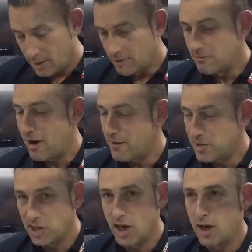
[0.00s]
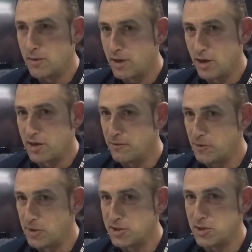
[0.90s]
Raring to go and looking
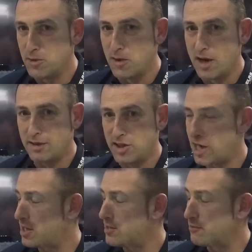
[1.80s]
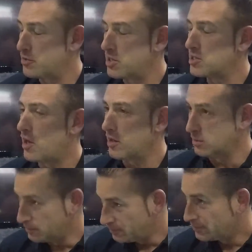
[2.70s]
forward to uh, challenging for the title.
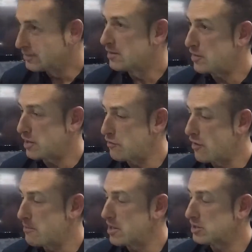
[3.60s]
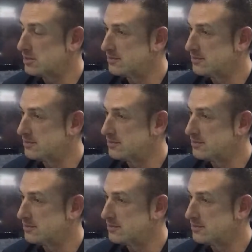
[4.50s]
Thank you very much.